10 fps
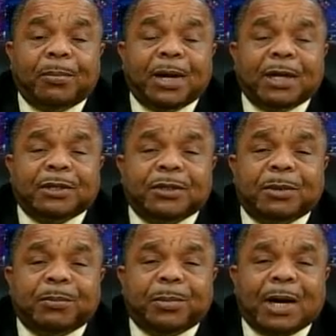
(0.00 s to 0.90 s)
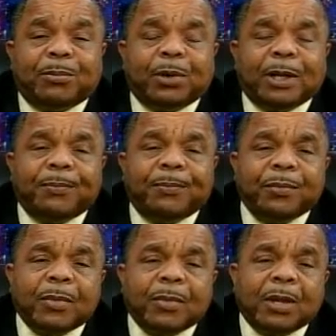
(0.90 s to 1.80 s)
back to Zimbabwe,
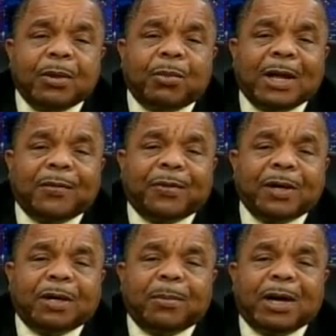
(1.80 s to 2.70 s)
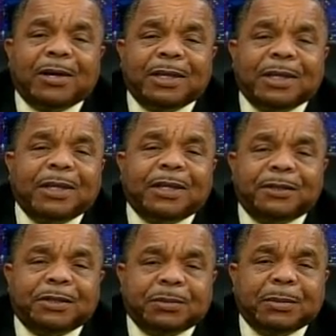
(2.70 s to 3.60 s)
when I think about Ian
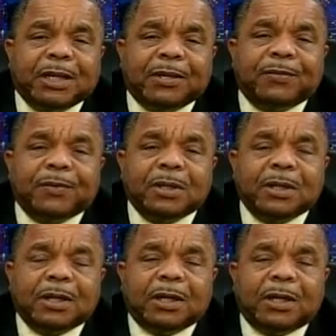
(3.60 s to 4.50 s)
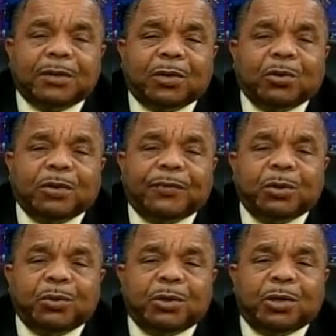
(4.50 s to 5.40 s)
Smith, and those of you
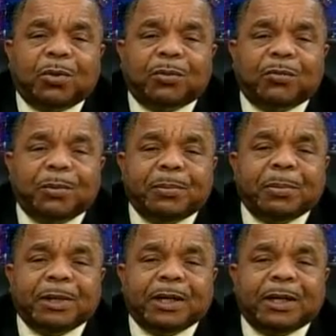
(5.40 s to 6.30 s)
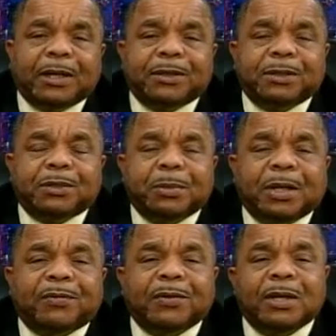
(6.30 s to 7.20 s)
who don't remember Ian
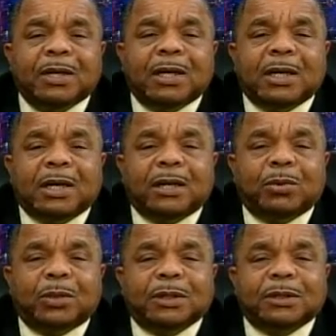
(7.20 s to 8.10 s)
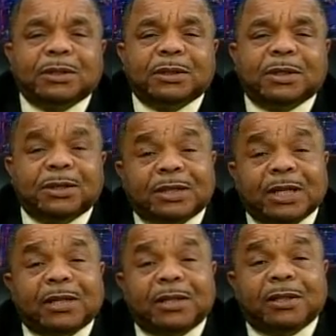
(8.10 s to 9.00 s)
Smith, he was
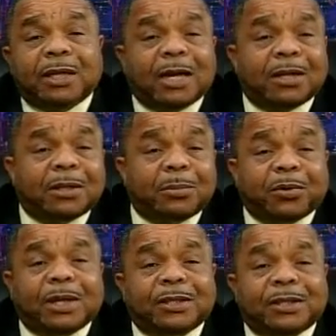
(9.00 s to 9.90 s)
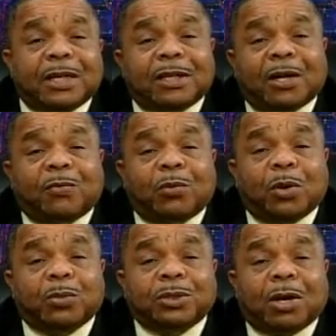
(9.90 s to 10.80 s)
considered like the president of
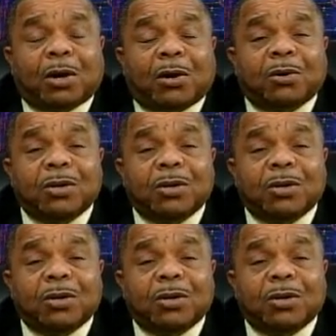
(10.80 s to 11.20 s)
what was called